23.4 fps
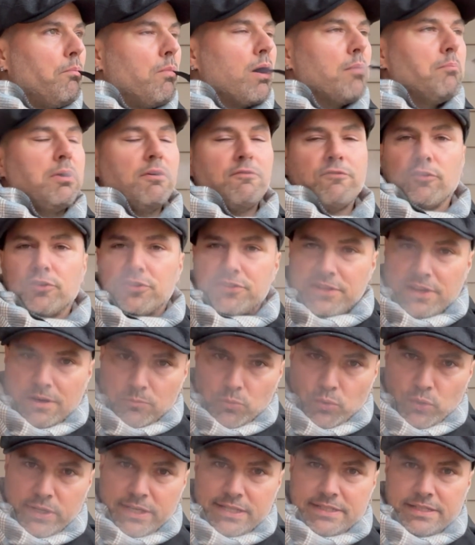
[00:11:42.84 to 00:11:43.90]
But for
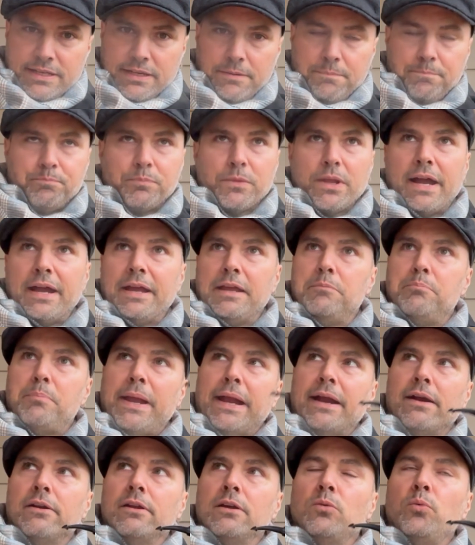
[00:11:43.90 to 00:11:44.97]
some reason, I had
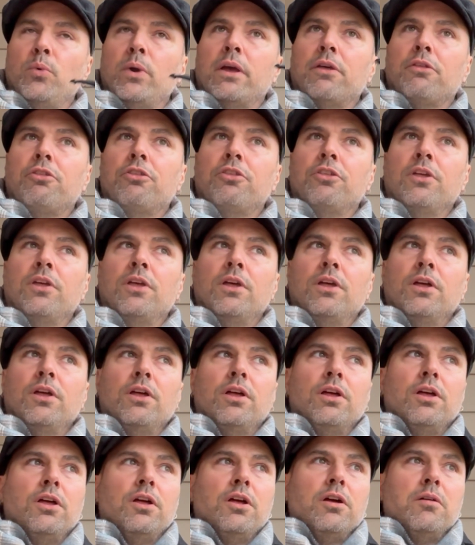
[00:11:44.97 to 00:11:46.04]
paired it with
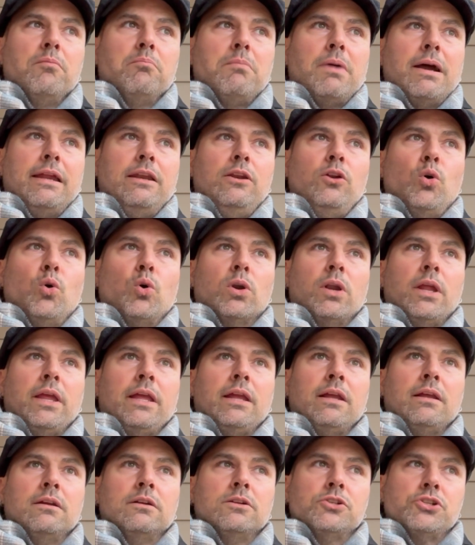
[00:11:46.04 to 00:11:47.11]
my
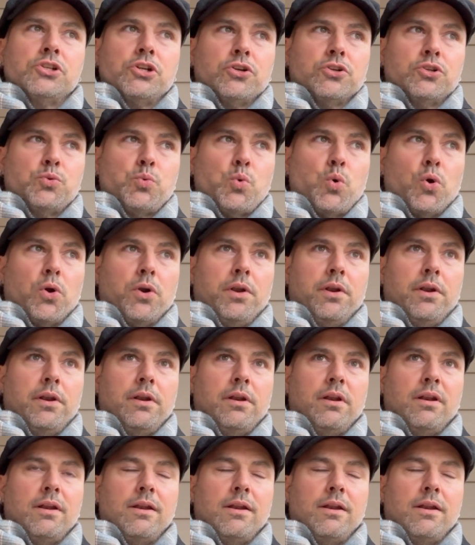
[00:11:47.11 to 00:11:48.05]
Nording Church Warden,